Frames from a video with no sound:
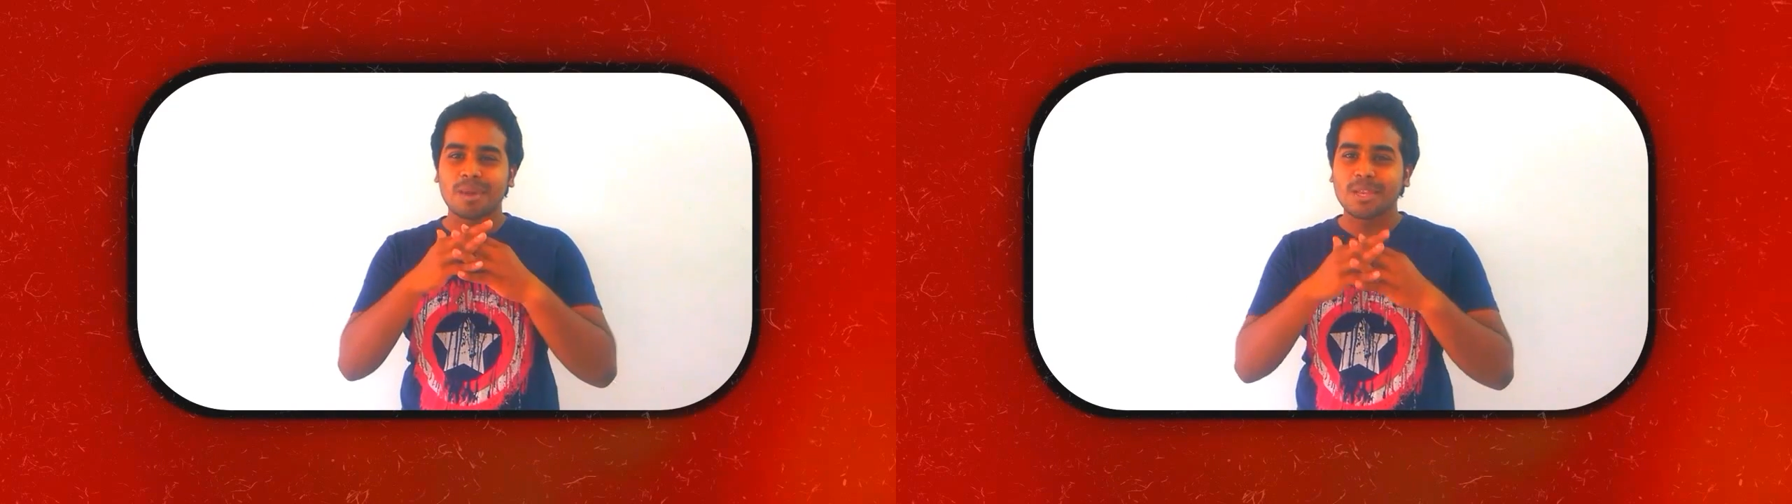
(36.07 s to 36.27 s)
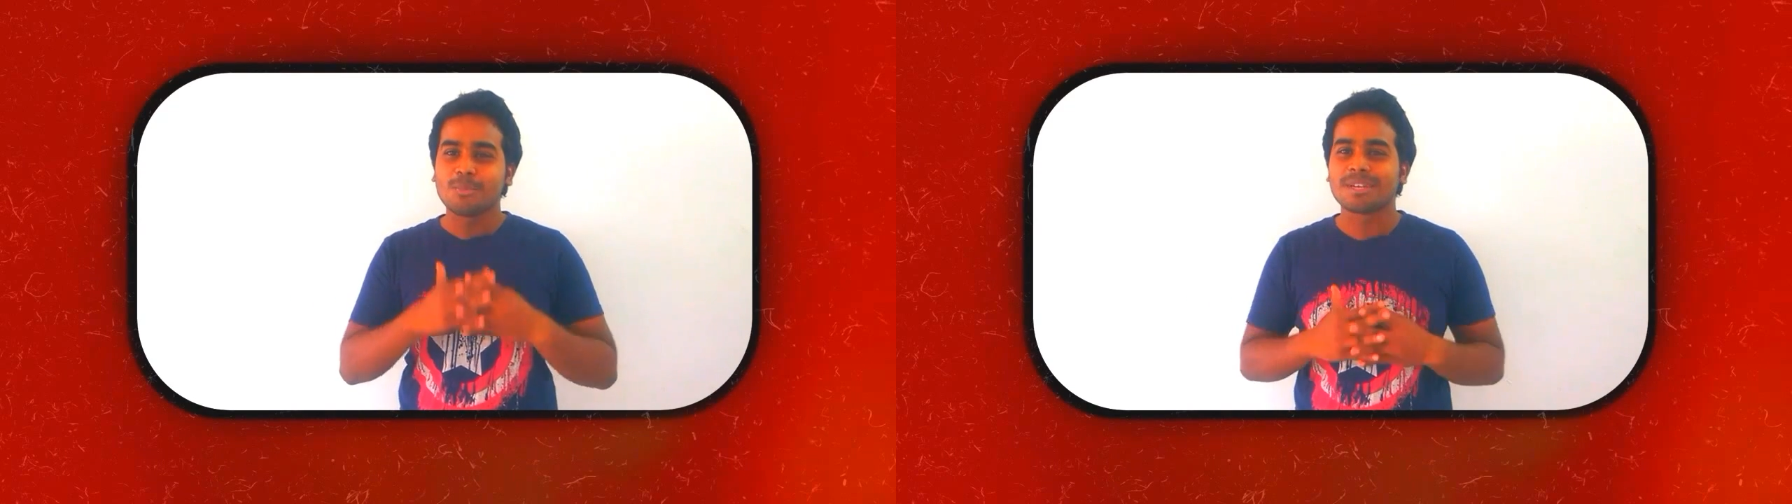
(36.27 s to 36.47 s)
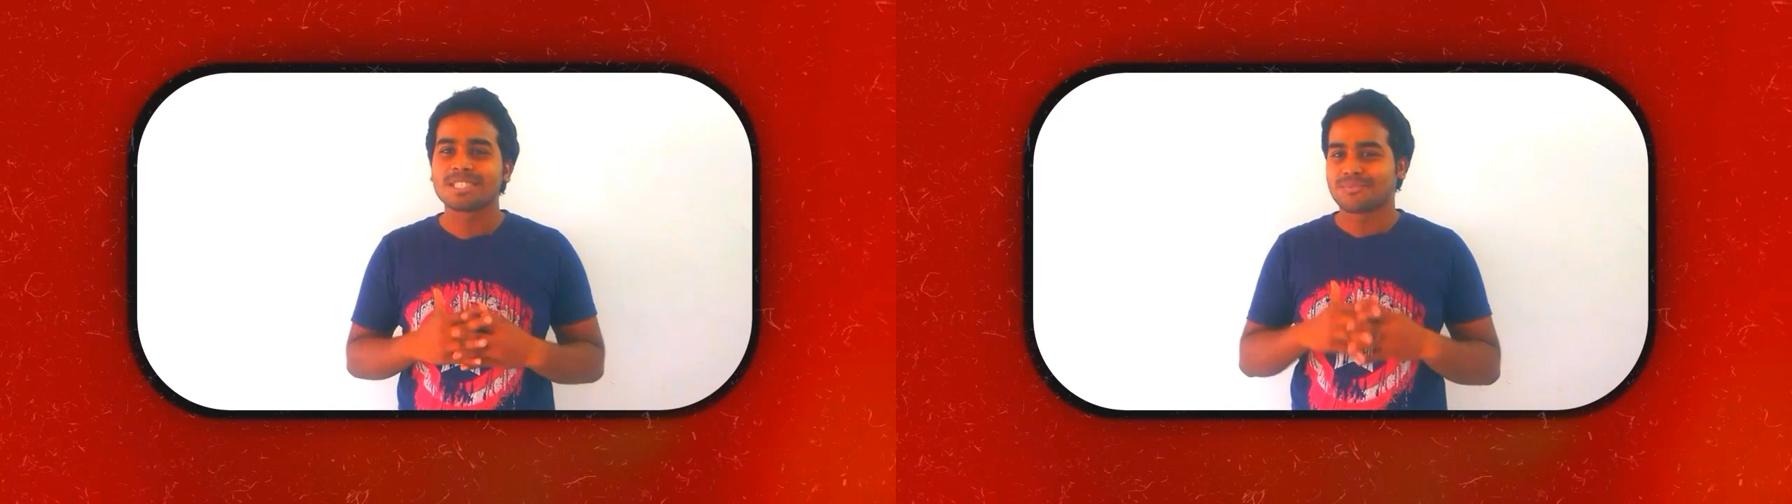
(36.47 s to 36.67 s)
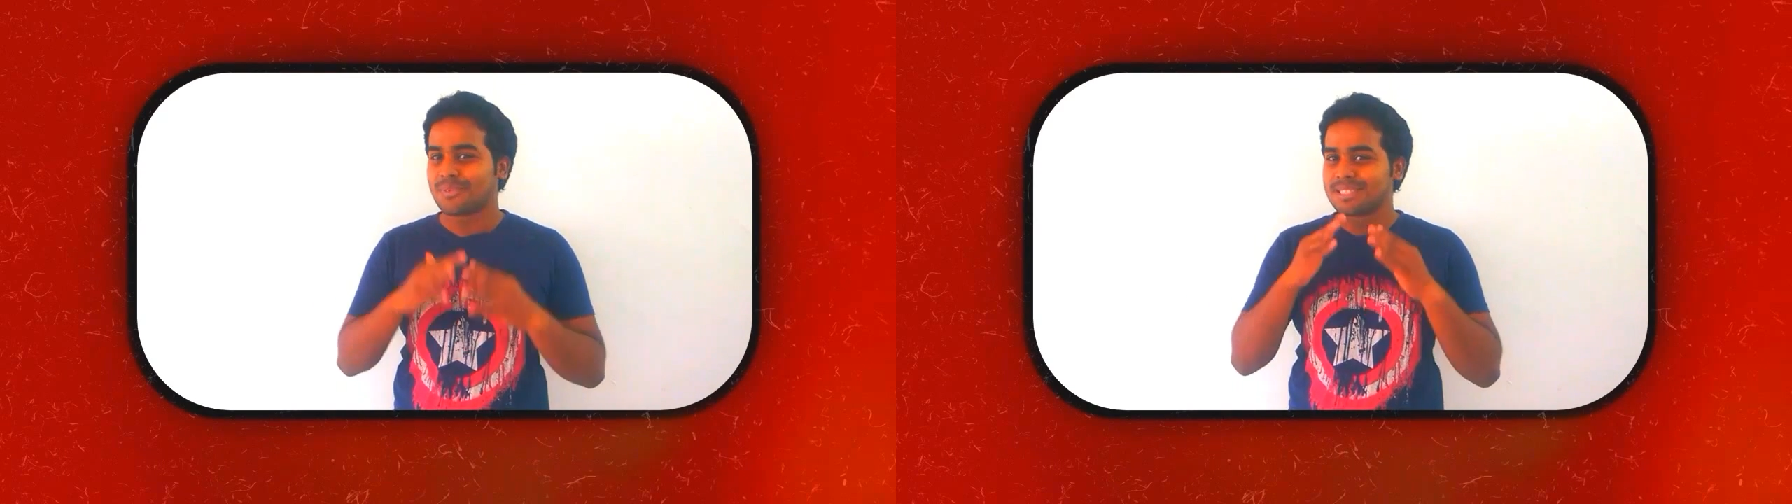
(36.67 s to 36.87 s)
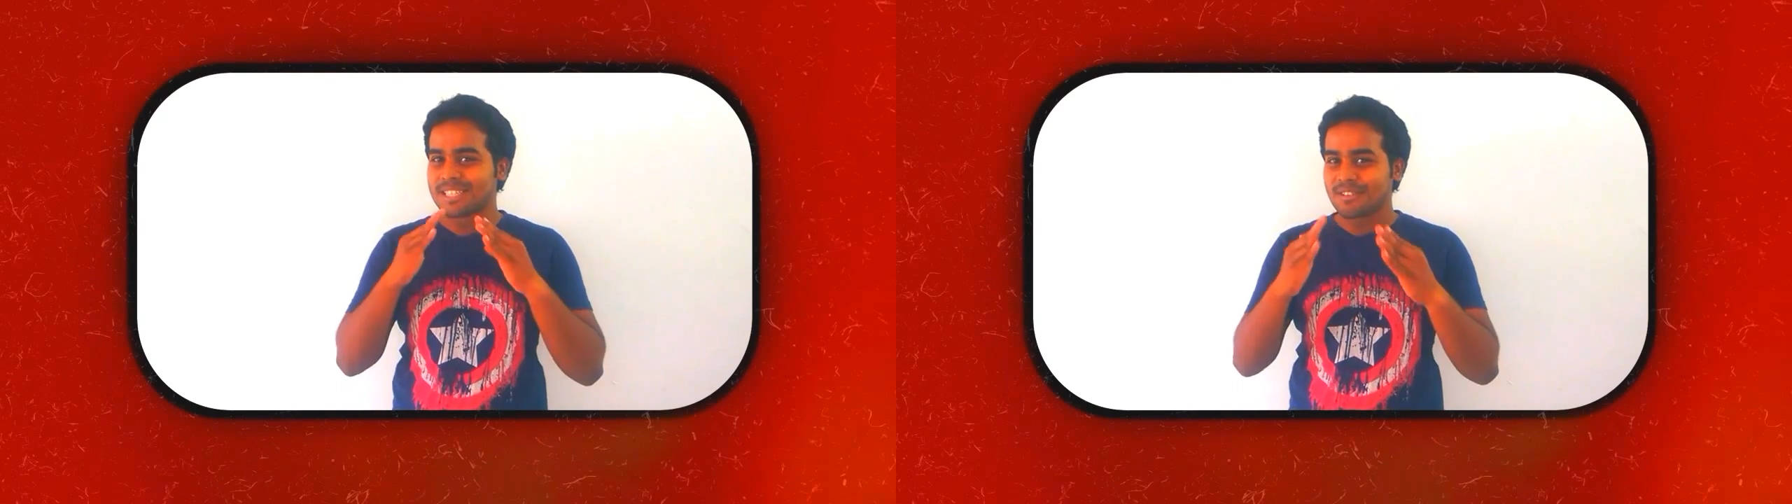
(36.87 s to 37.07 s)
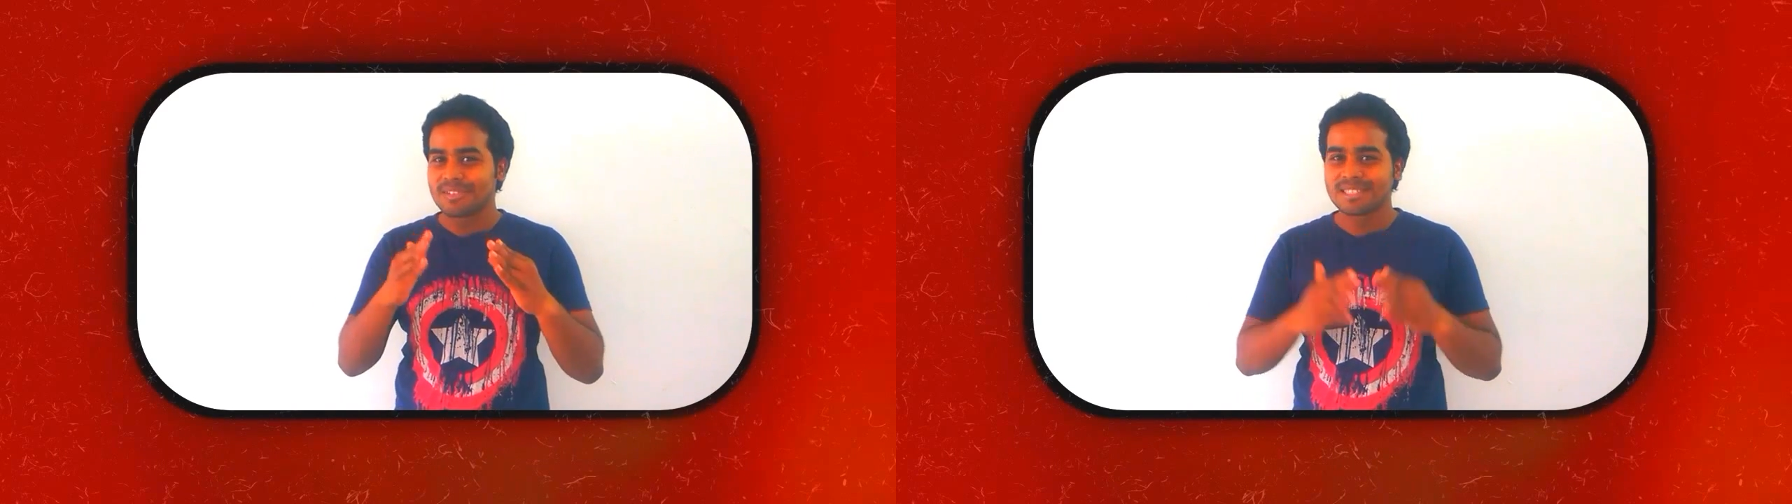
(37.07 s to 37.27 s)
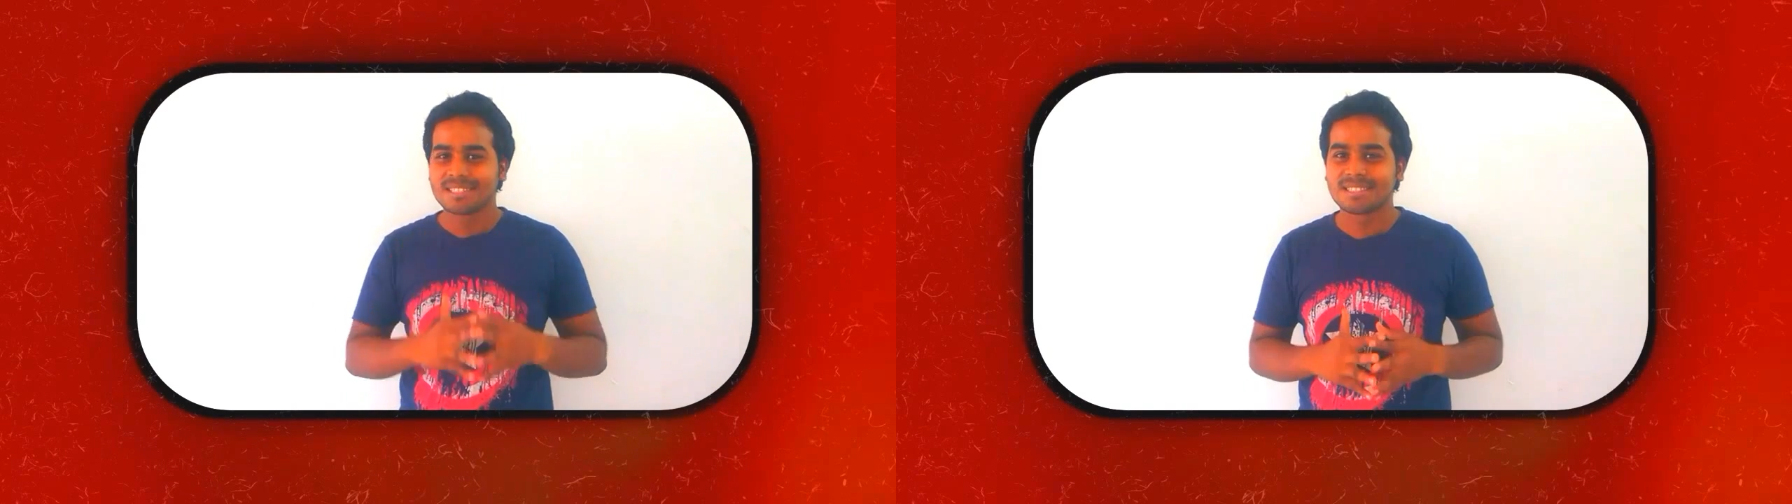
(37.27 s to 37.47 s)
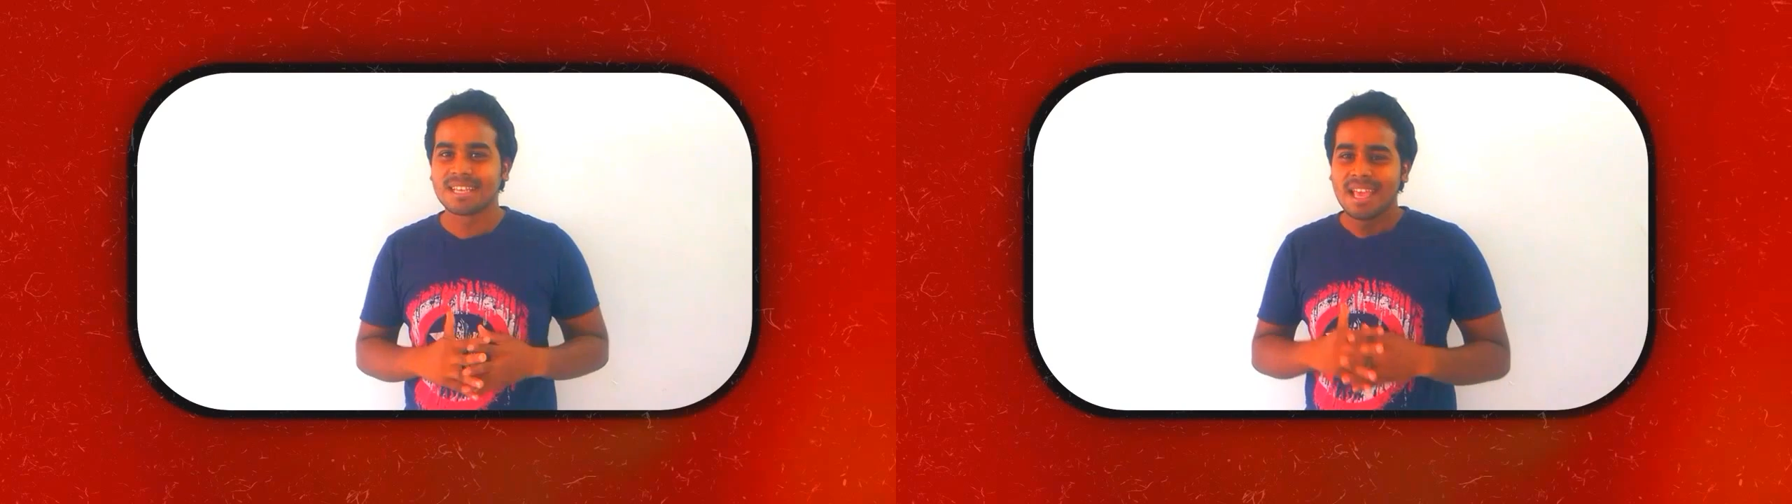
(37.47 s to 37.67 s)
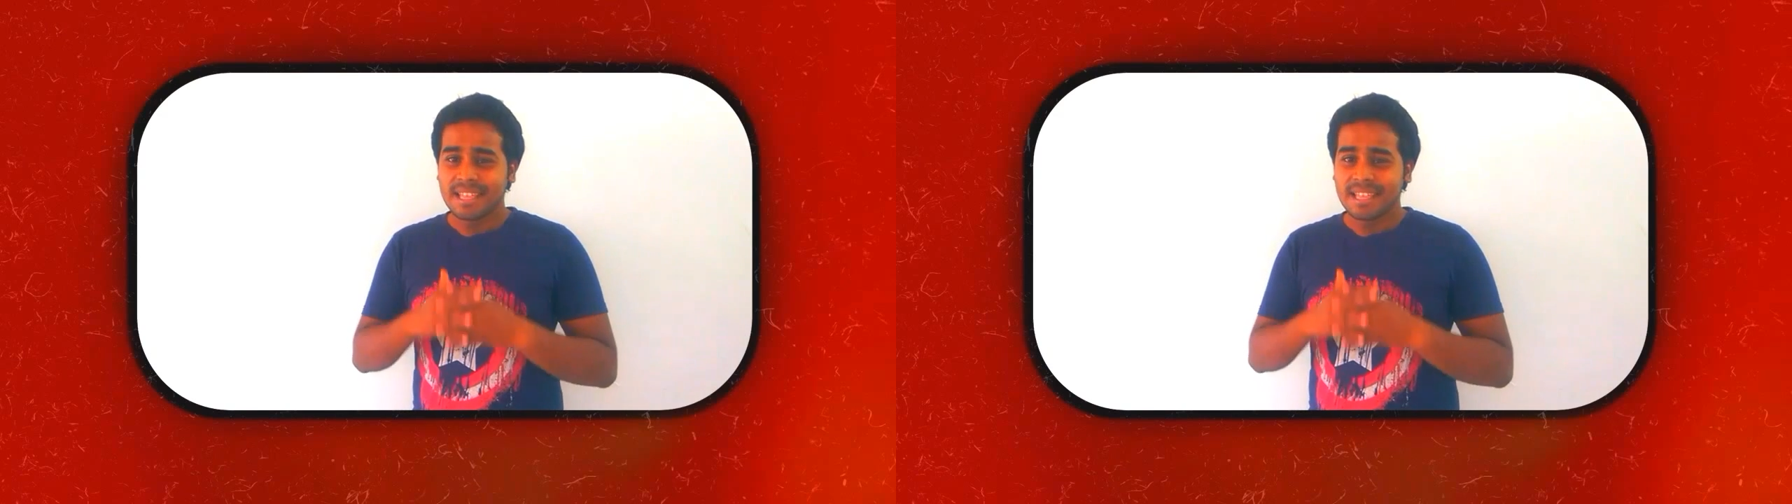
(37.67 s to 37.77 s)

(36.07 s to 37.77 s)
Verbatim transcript: and humorous fun sequences.